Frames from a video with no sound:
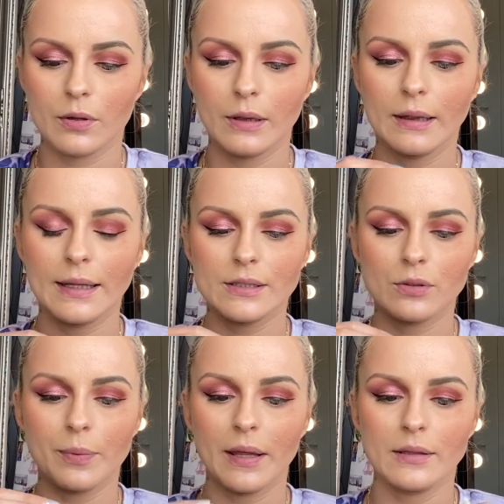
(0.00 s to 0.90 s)
a little
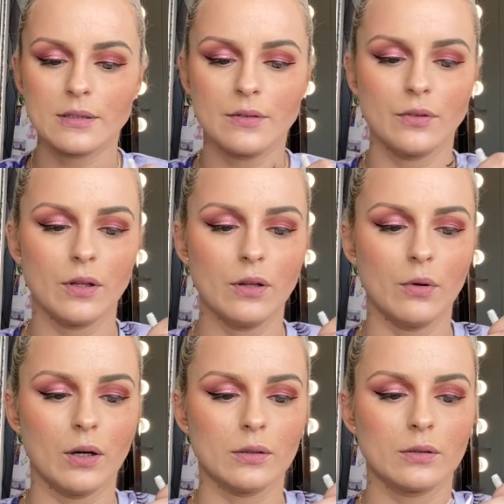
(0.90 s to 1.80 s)
bit of glue
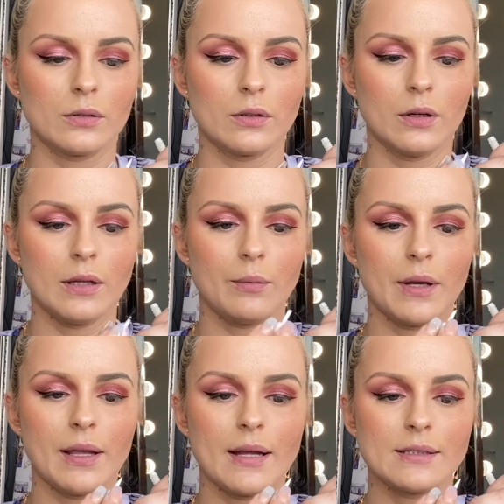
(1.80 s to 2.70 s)
on, and then when
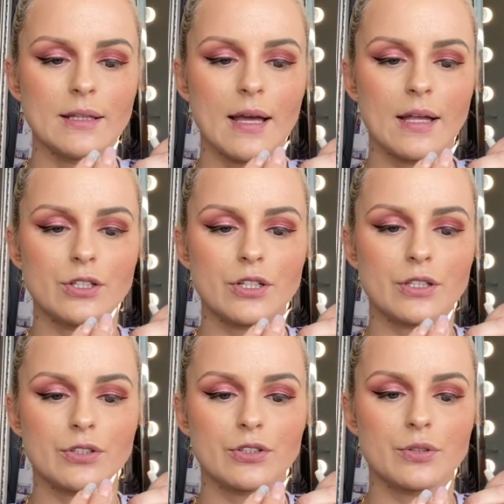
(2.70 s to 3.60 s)
you get to the
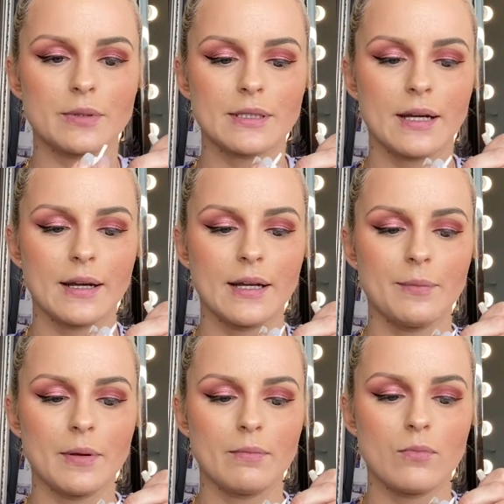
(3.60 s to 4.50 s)
edges, just do a tiny
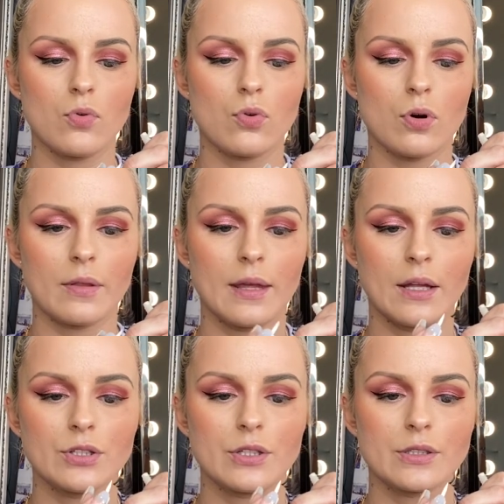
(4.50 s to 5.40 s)
bit more on the
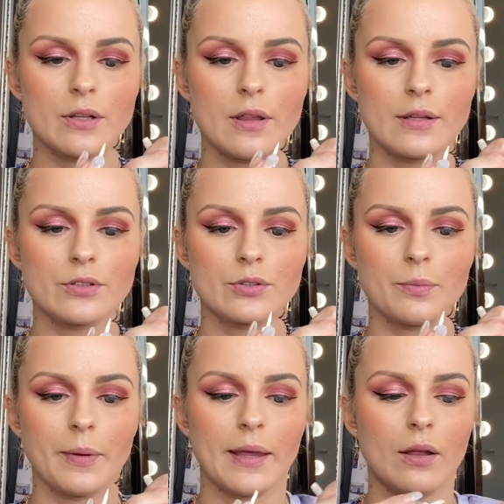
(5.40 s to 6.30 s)
edges so that it
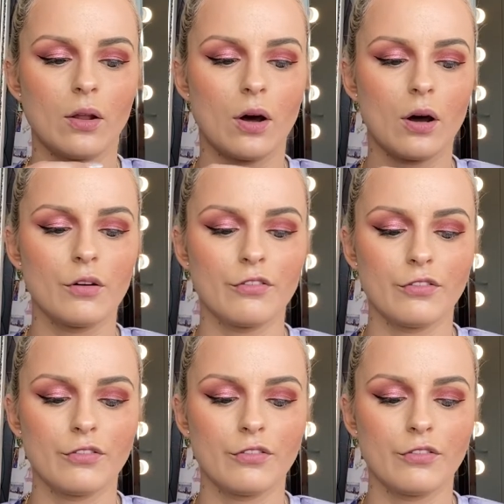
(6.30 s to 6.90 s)
doesn't peel off.